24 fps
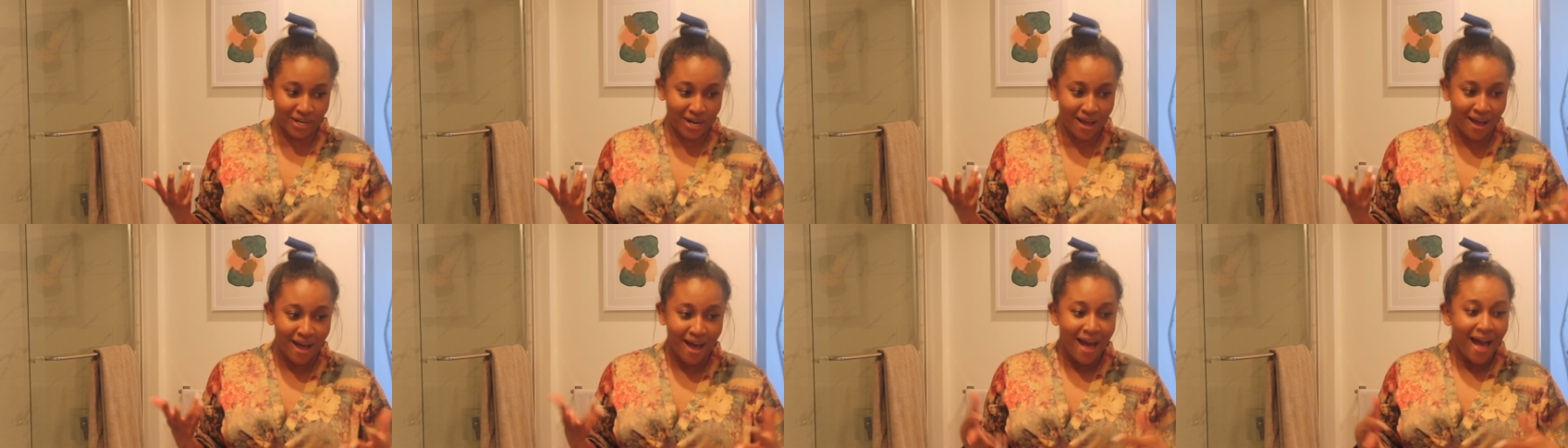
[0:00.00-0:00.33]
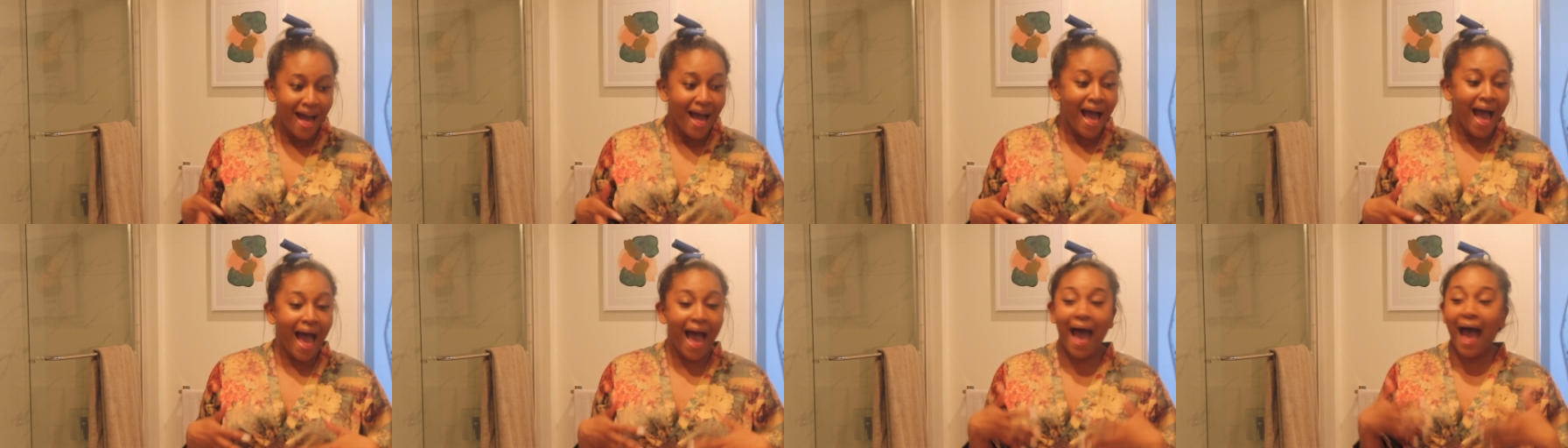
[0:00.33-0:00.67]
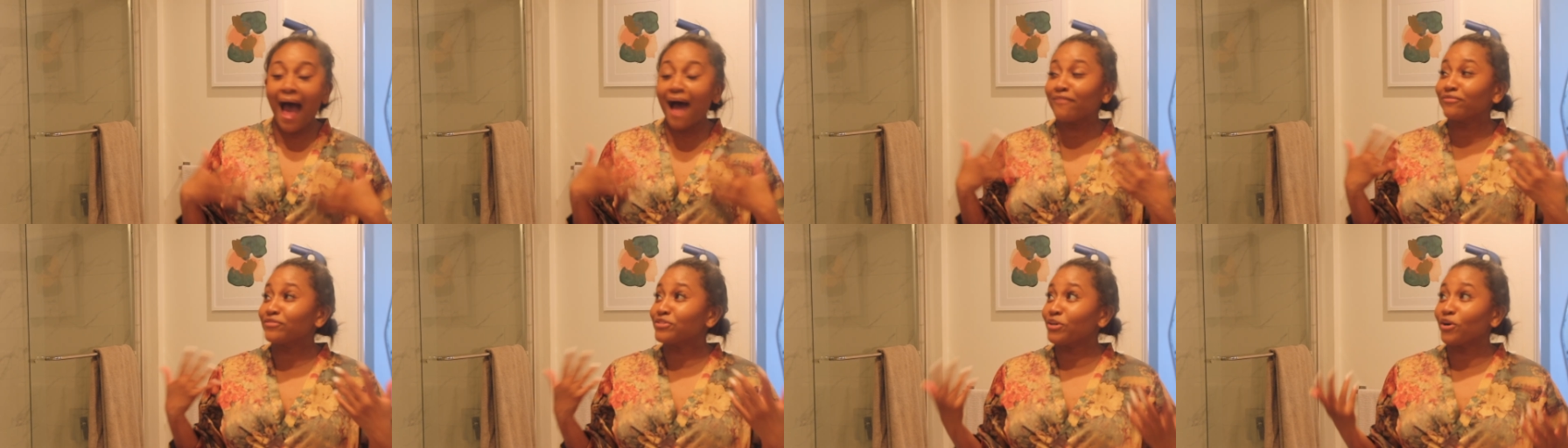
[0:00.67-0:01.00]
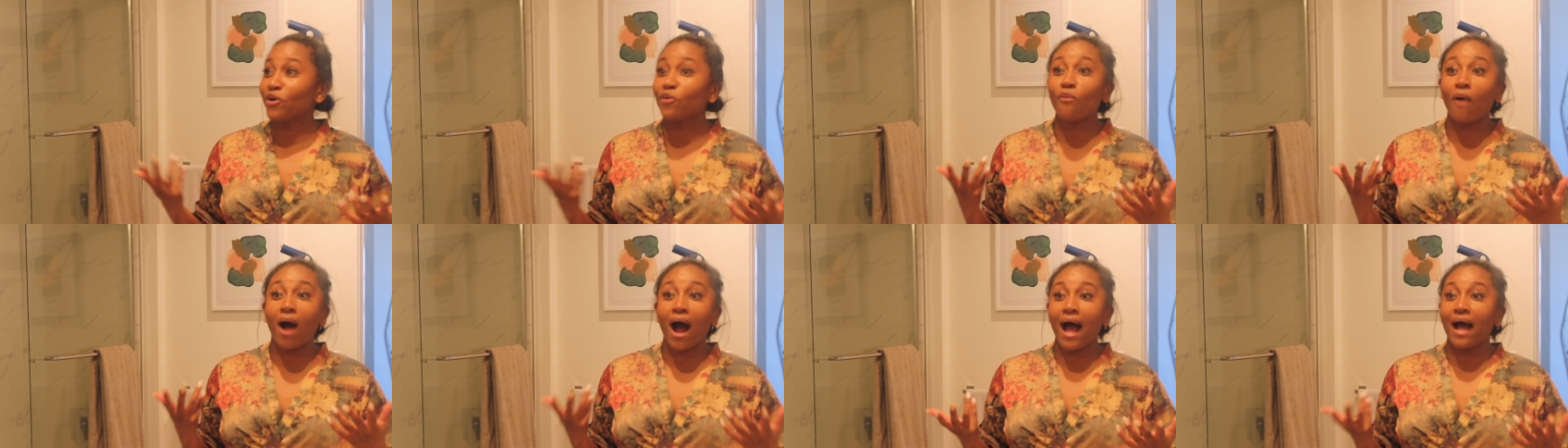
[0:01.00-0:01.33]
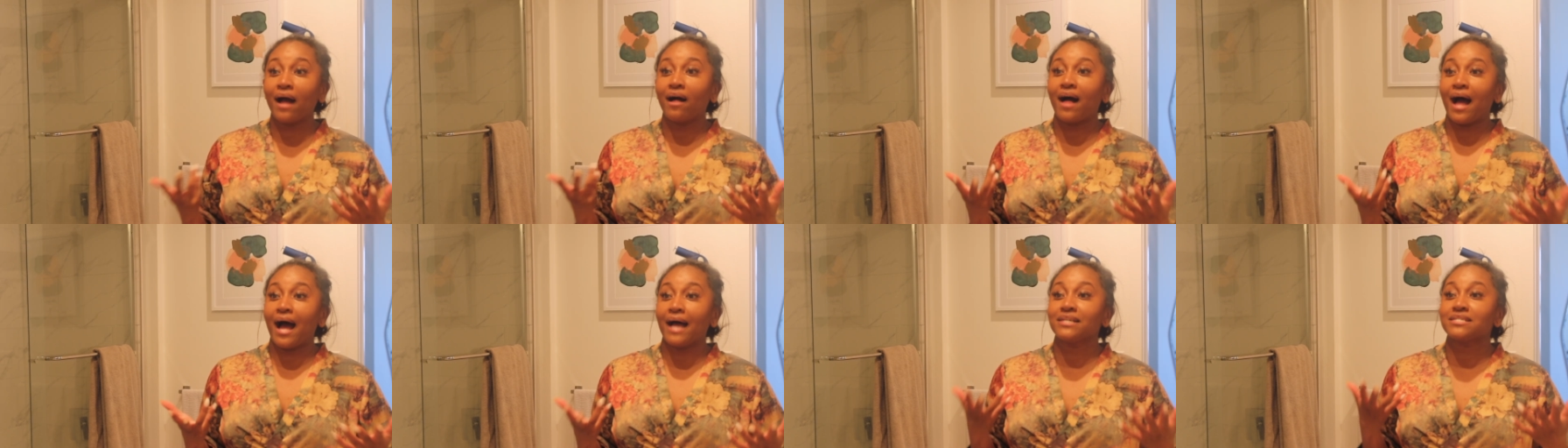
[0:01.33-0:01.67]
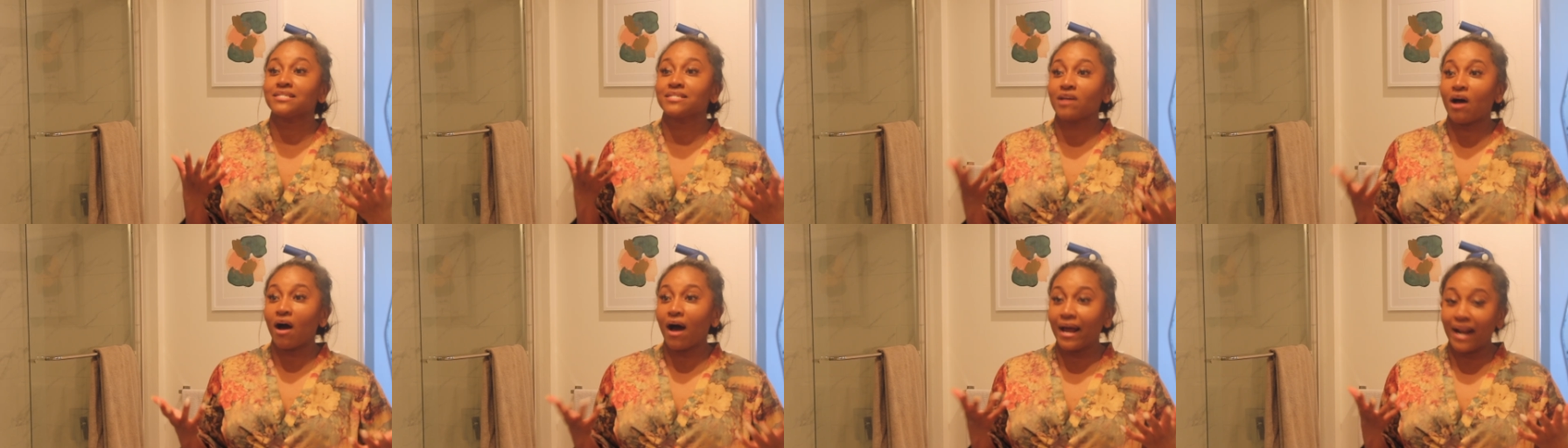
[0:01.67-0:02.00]
After a while, I
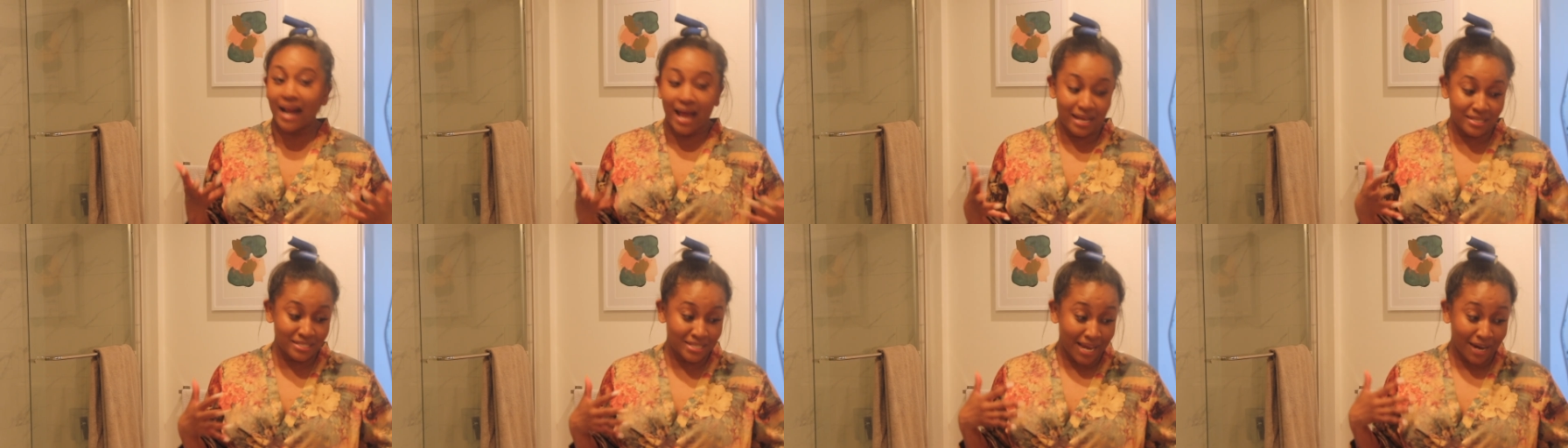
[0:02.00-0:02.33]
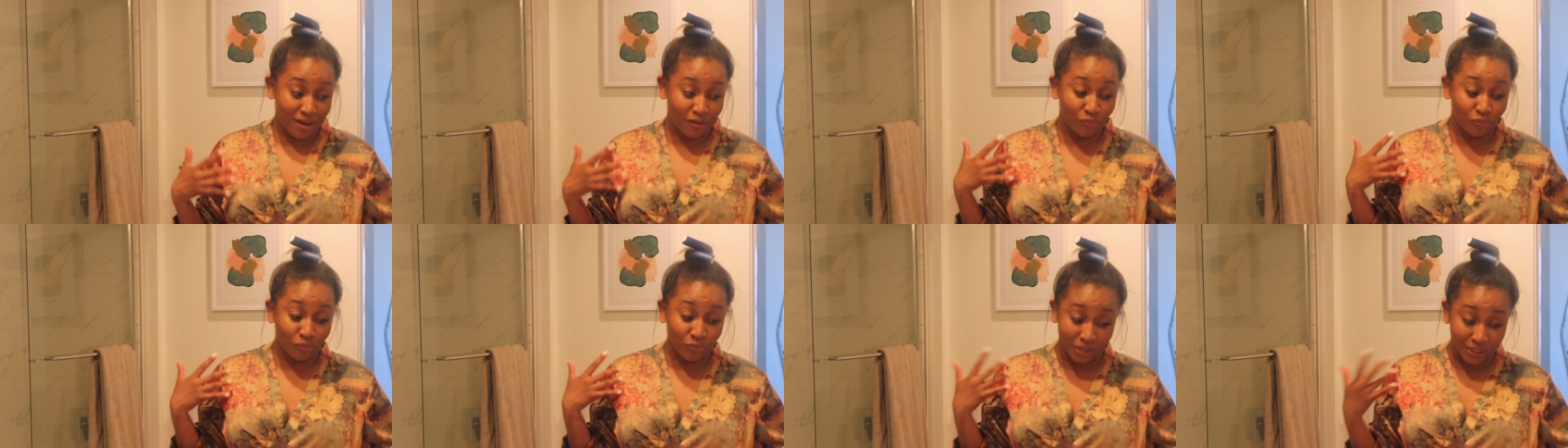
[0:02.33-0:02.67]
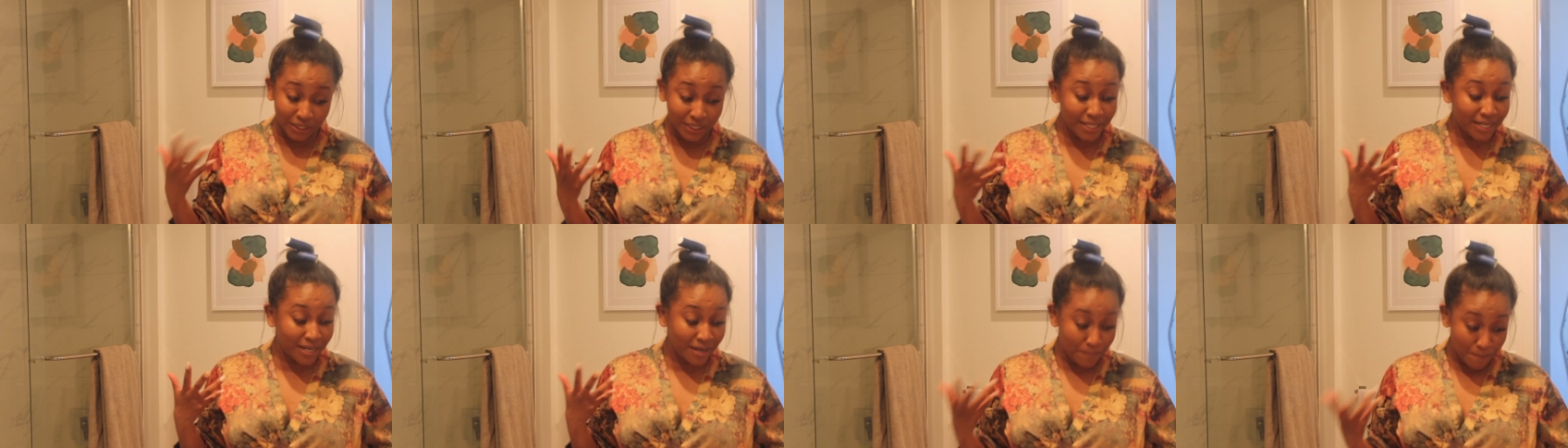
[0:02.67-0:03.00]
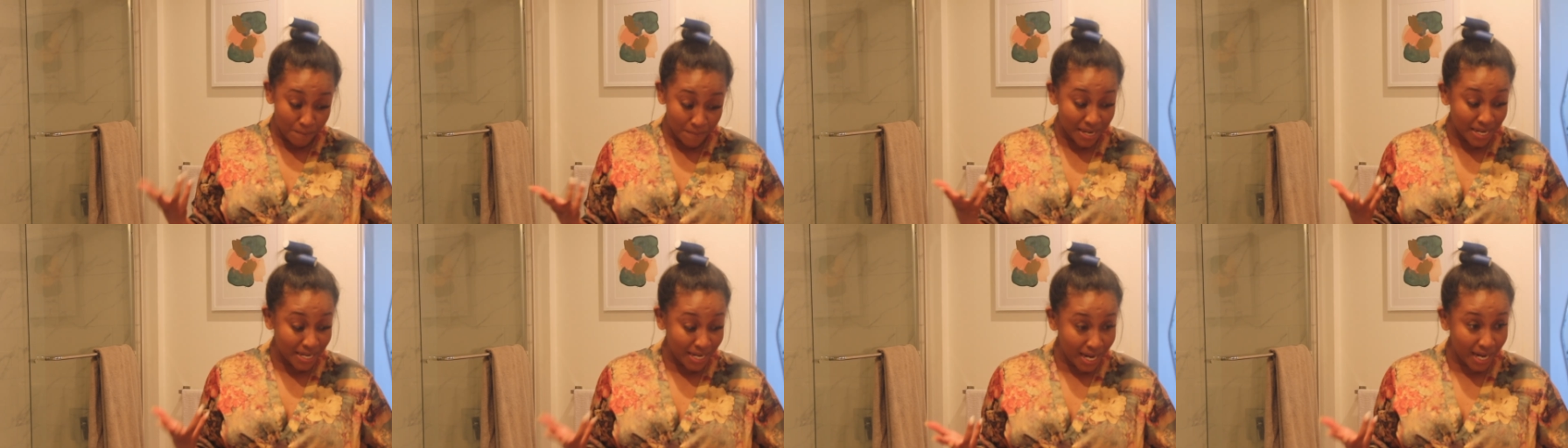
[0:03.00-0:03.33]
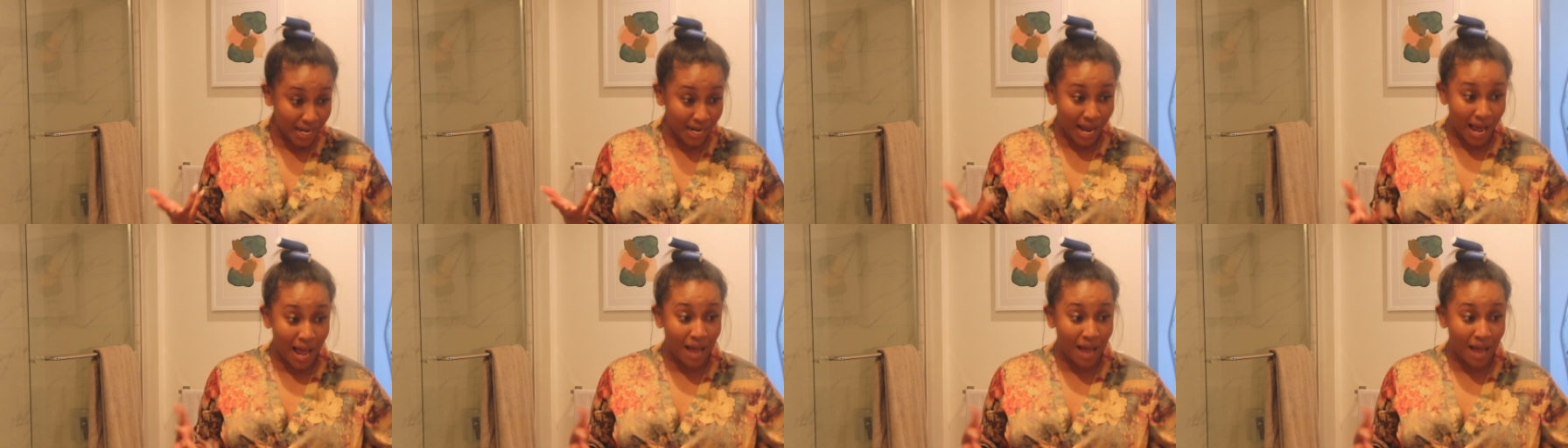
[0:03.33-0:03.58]
saw it as like really comedic.